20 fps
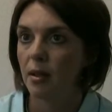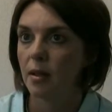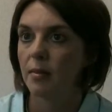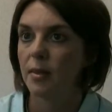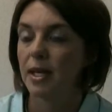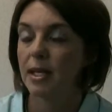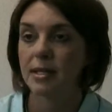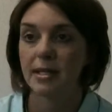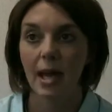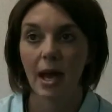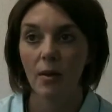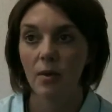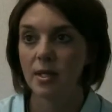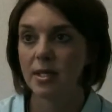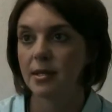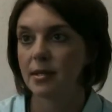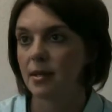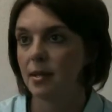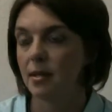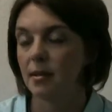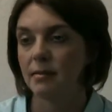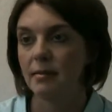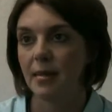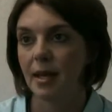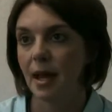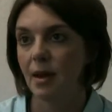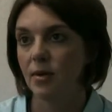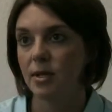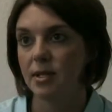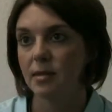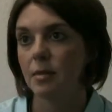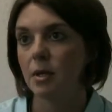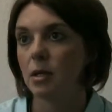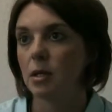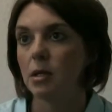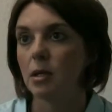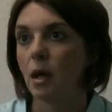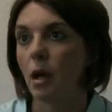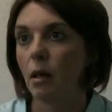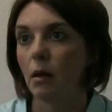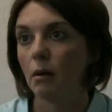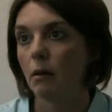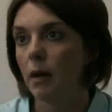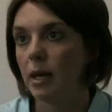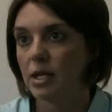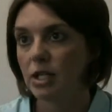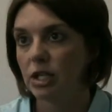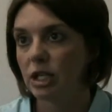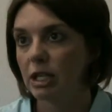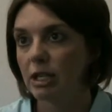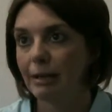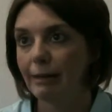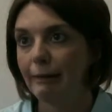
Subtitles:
Because that was a $1 million question.